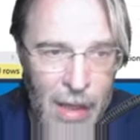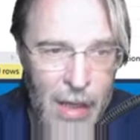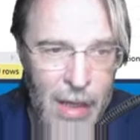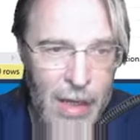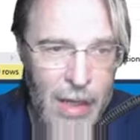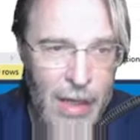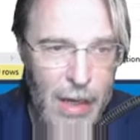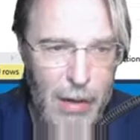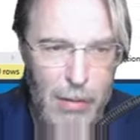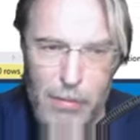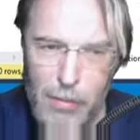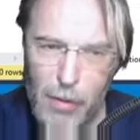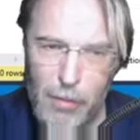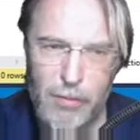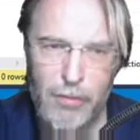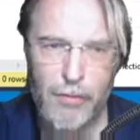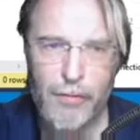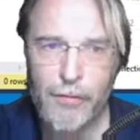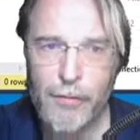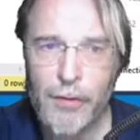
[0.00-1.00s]
Now I'm
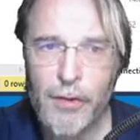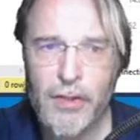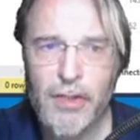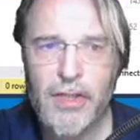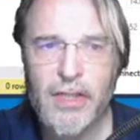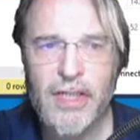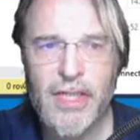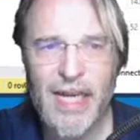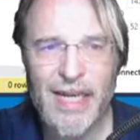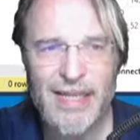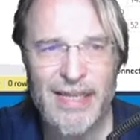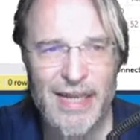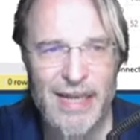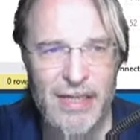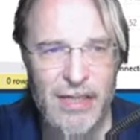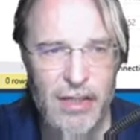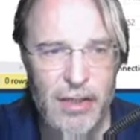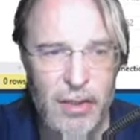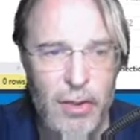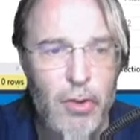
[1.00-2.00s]
going to first check the
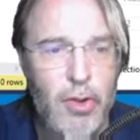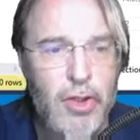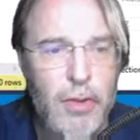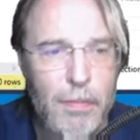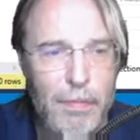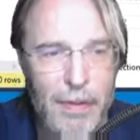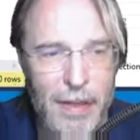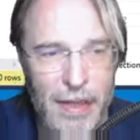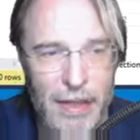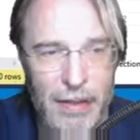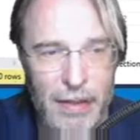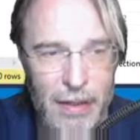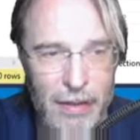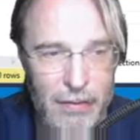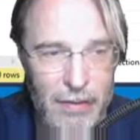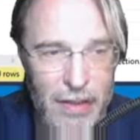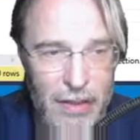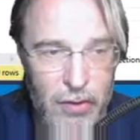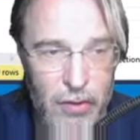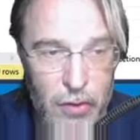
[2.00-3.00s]
execution plan
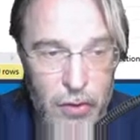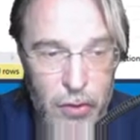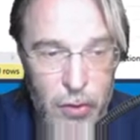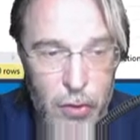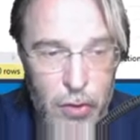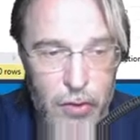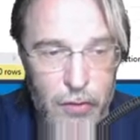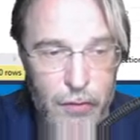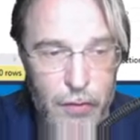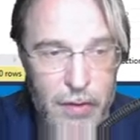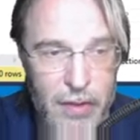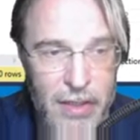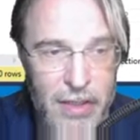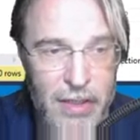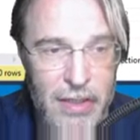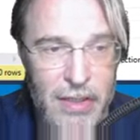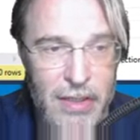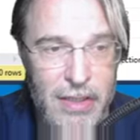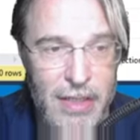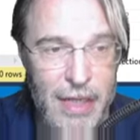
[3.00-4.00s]
that is used for
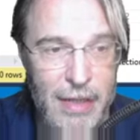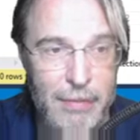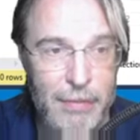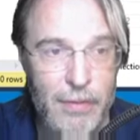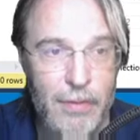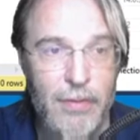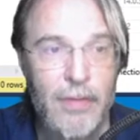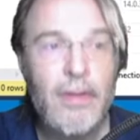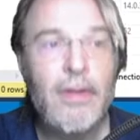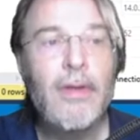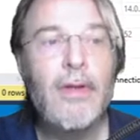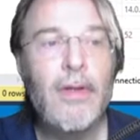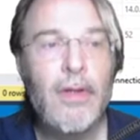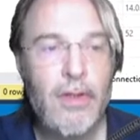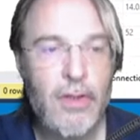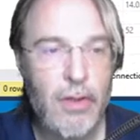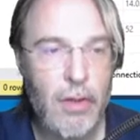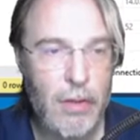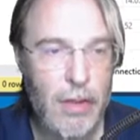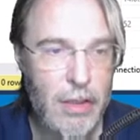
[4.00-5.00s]
this statement.
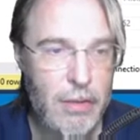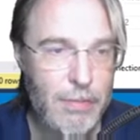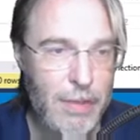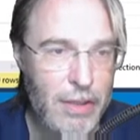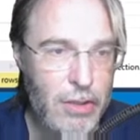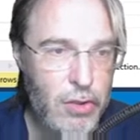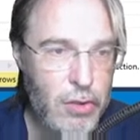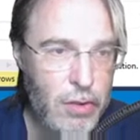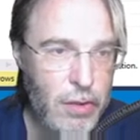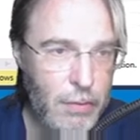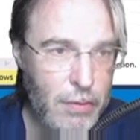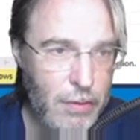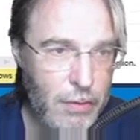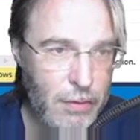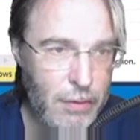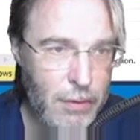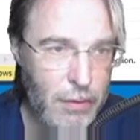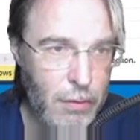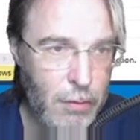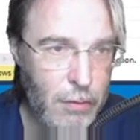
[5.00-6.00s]
So let's make sure that
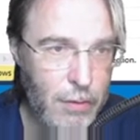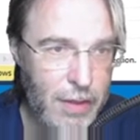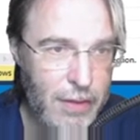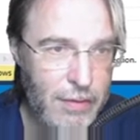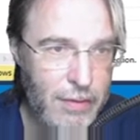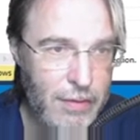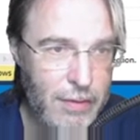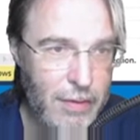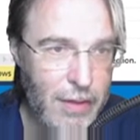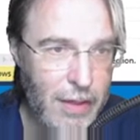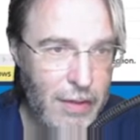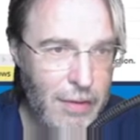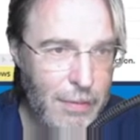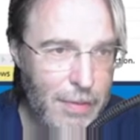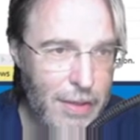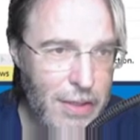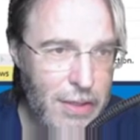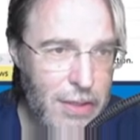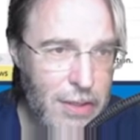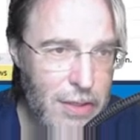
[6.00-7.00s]
we're in the correct
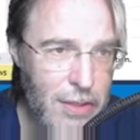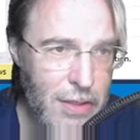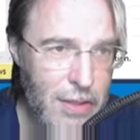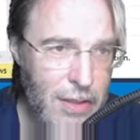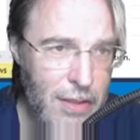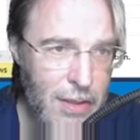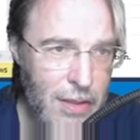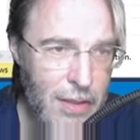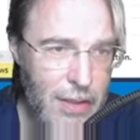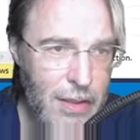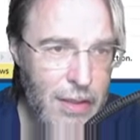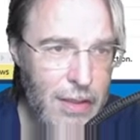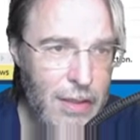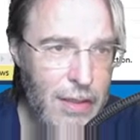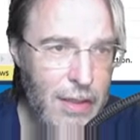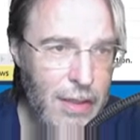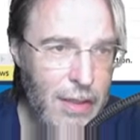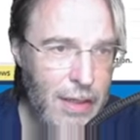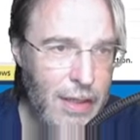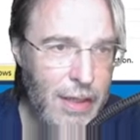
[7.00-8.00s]
database.
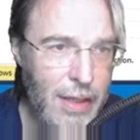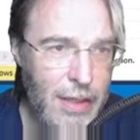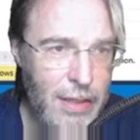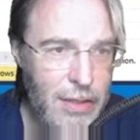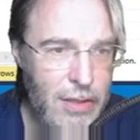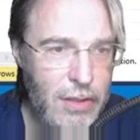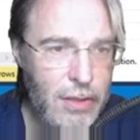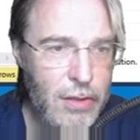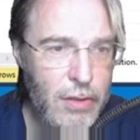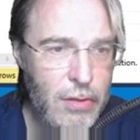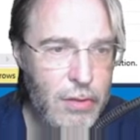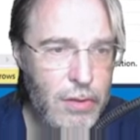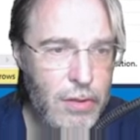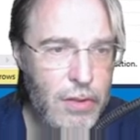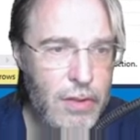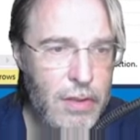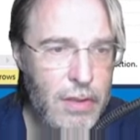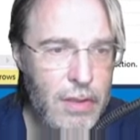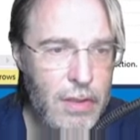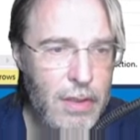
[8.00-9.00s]

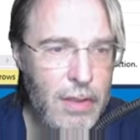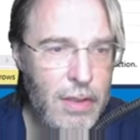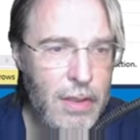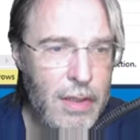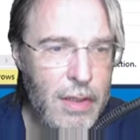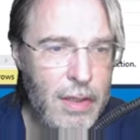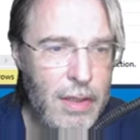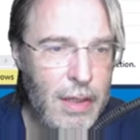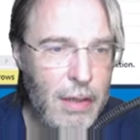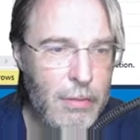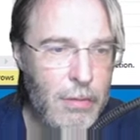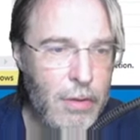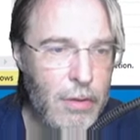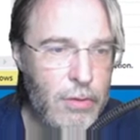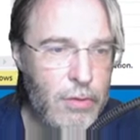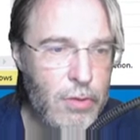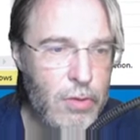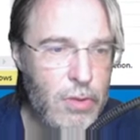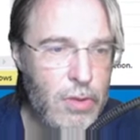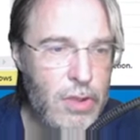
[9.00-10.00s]
Execute. Now I'm
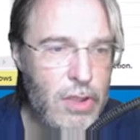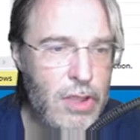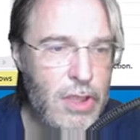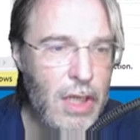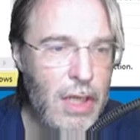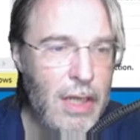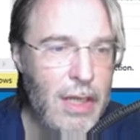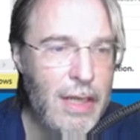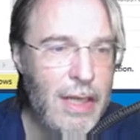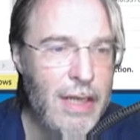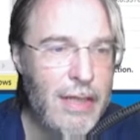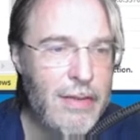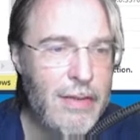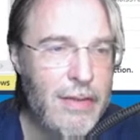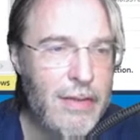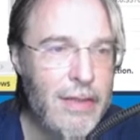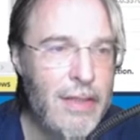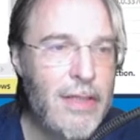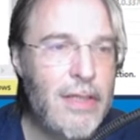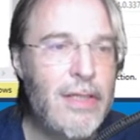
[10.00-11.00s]
going to select
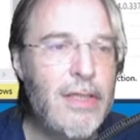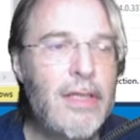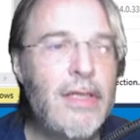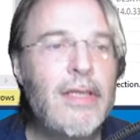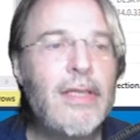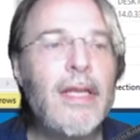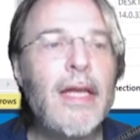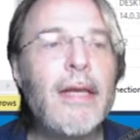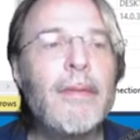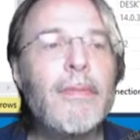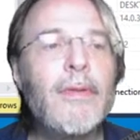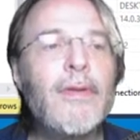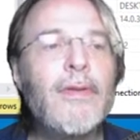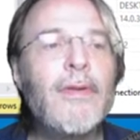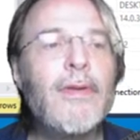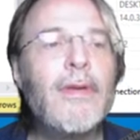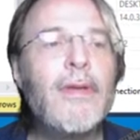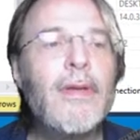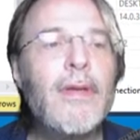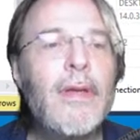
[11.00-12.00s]
this
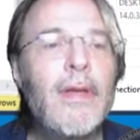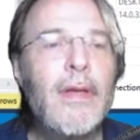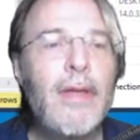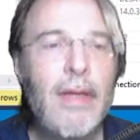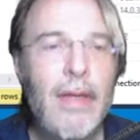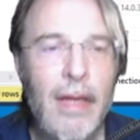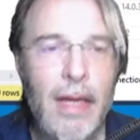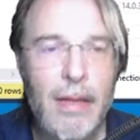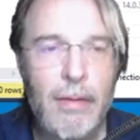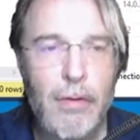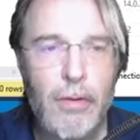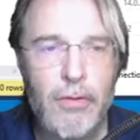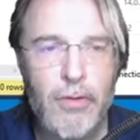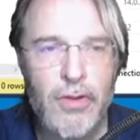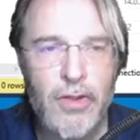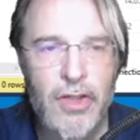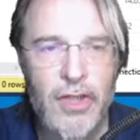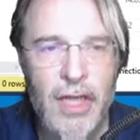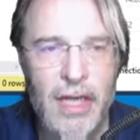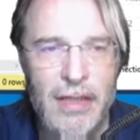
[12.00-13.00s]
statement I'm going to
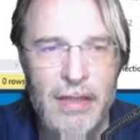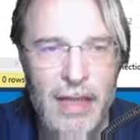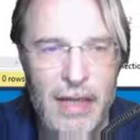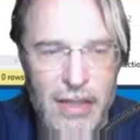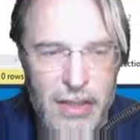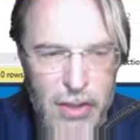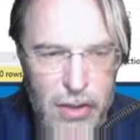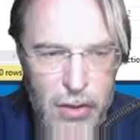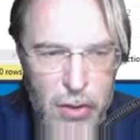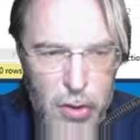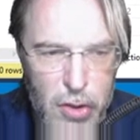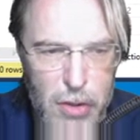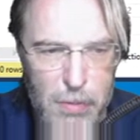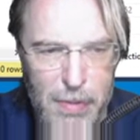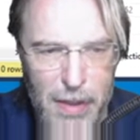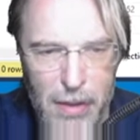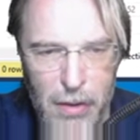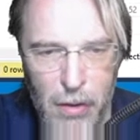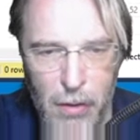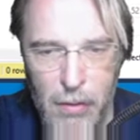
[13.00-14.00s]
check the execution
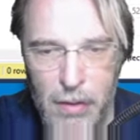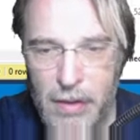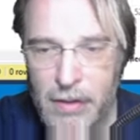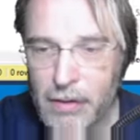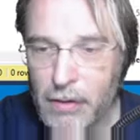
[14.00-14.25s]
plan only.